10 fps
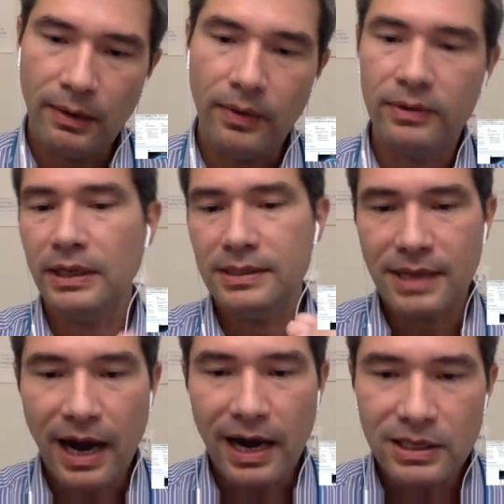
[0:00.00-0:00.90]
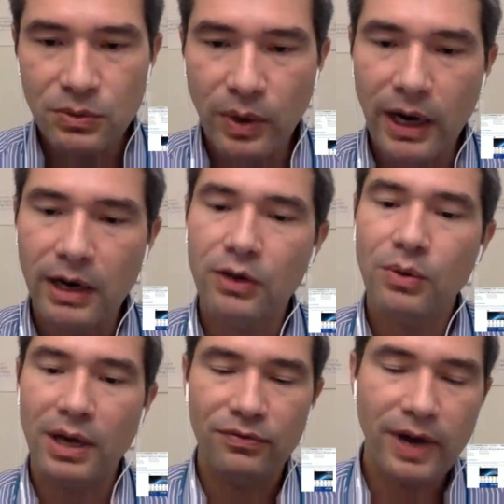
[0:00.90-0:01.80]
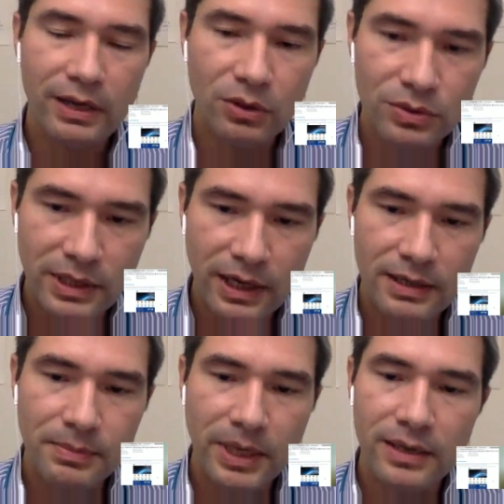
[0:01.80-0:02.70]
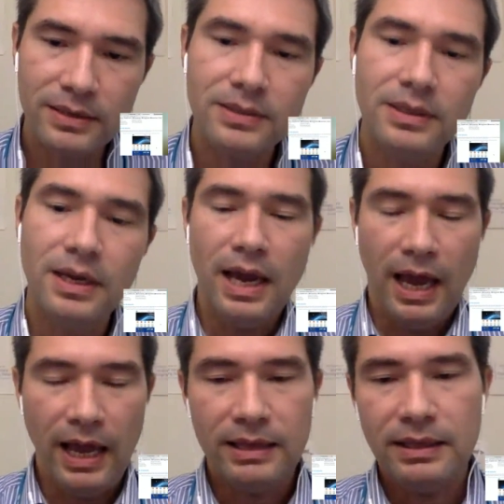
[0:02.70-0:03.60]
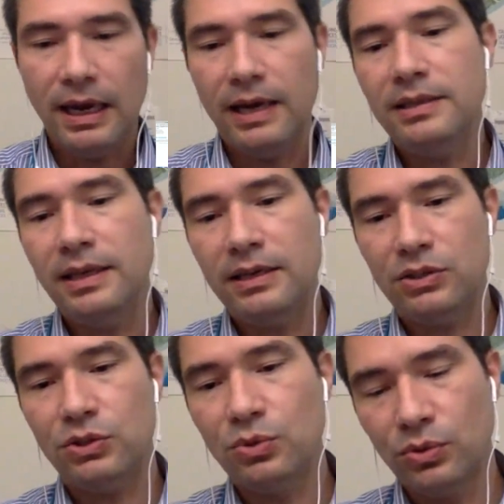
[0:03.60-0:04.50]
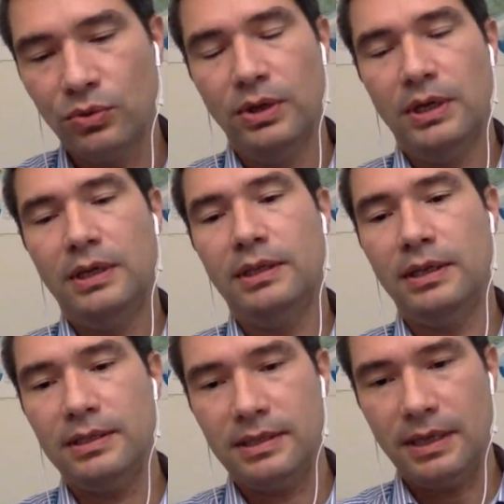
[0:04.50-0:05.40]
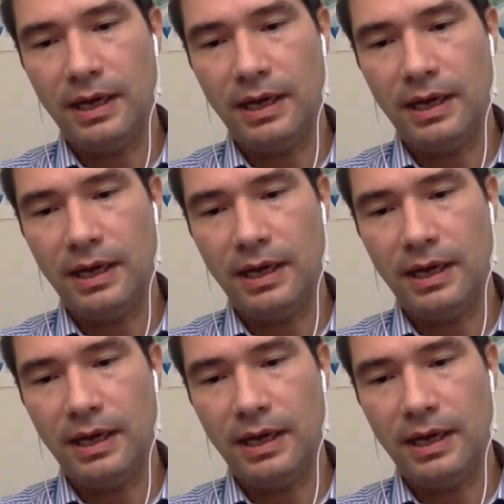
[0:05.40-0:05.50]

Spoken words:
the sites where you can find those databases. And the idea is to this